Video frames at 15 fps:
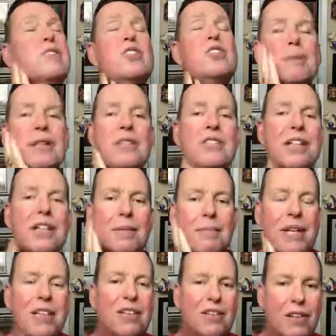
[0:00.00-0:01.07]
smells like
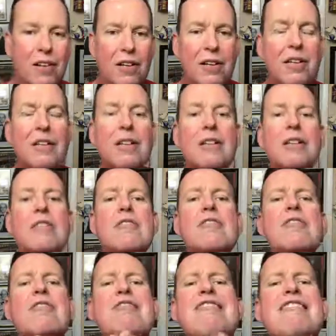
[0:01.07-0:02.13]
menthol.
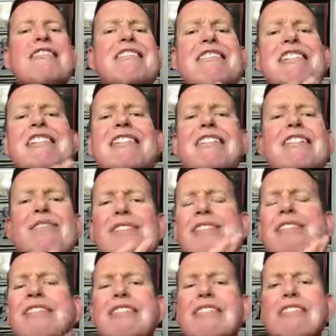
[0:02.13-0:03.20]
You can tell I've
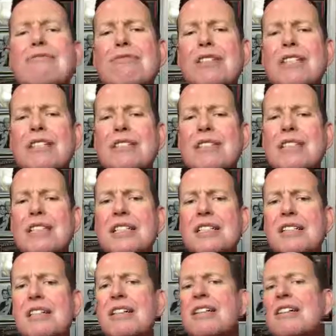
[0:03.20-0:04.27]
got a lot of whiskers
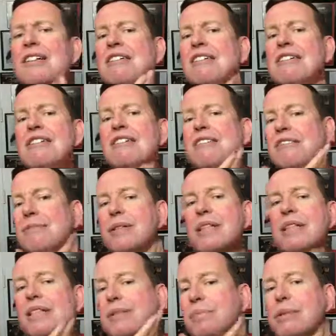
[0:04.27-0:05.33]
here in a
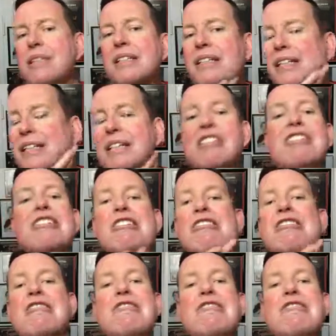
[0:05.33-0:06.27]
couple of days.